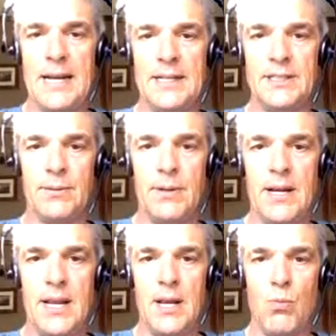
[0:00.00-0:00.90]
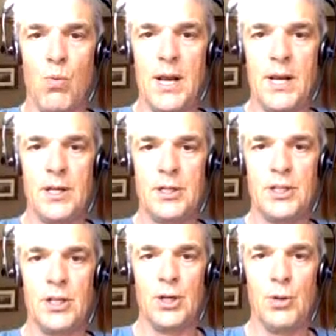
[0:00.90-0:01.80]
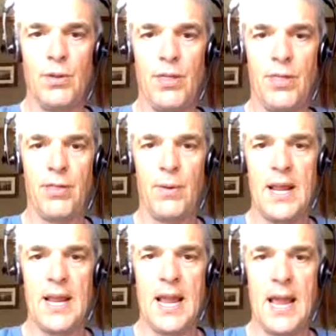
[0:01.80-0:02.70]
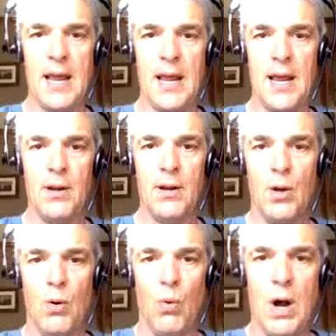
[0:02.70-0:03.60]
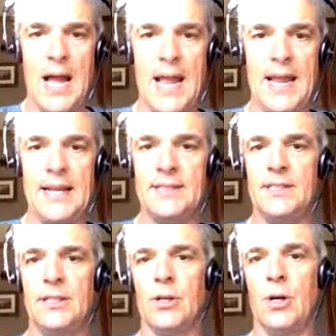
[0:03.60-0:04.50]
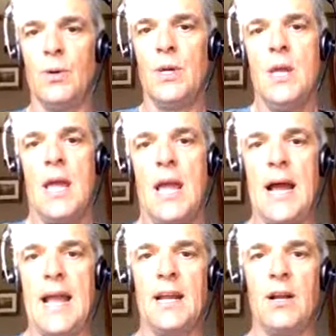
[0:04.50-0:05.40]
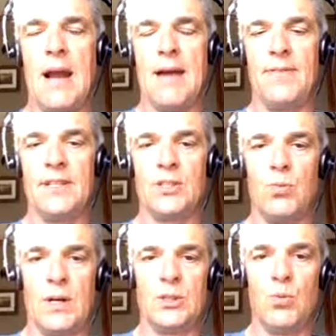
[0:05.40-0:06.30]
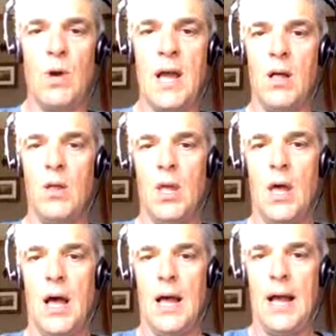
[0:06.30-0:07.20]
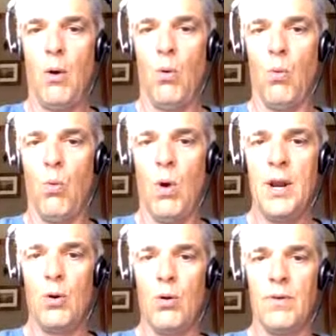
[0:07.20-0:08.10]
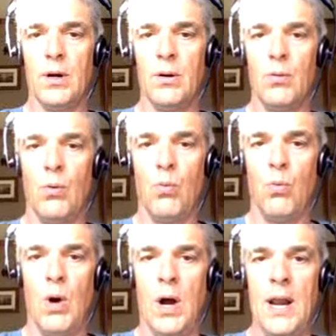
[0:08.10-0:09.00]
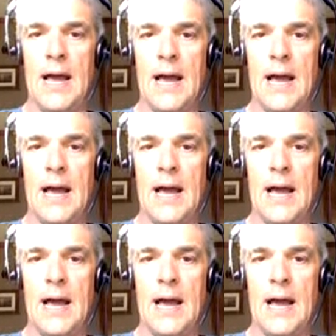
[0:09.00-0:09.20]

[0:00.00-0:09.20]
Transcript: 3, 1, 2, 3, and y is 0. And I can graph this one as well. 1 over 1 up,